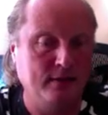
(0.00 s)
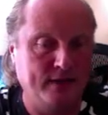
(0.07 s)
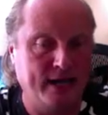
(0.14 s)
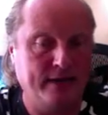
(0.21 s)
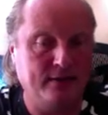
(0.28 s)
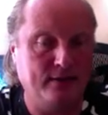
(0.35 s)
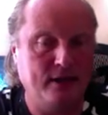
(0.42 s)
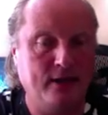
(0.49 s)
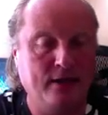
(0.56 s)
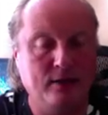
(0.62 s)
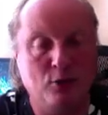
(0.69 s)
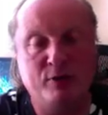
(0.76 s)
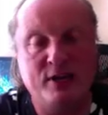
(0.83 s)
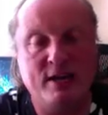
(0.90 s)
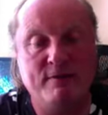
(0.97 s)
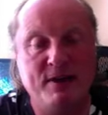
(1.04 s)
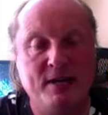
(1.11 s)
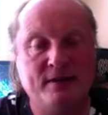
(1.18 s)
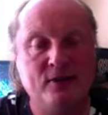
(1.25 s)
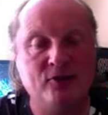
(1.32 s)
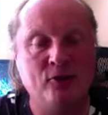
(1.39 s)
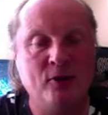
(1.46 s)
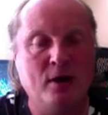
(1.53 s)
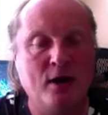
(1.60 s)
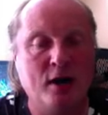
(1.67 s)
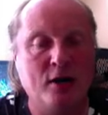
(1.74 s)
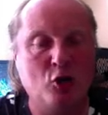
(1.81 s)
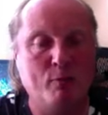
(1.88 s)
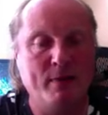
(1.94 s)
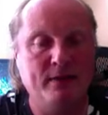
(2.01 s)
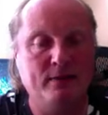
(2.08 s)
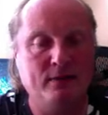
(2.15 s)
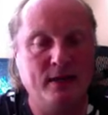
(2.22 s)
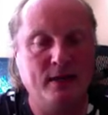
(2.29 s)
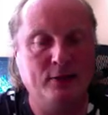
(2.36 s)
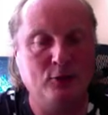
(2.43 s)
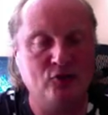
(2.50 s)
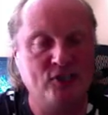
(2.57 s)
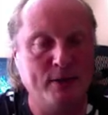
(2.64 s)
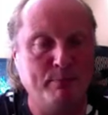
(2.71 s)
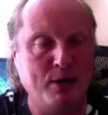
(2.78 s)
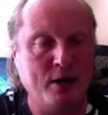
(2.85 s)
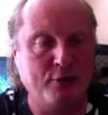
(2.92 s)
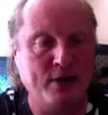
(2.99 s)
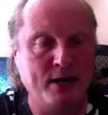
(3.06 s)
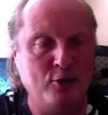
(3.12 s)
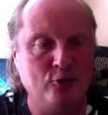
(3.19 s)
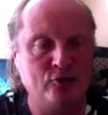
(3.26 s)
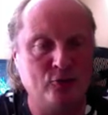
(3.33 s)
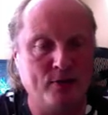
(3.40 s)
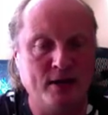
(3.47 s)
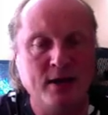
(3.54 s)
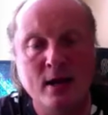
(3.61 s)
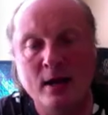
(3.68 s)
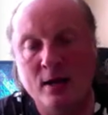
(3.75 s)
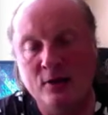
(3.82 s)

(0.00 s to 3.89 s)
that you give it as an argument the separator string.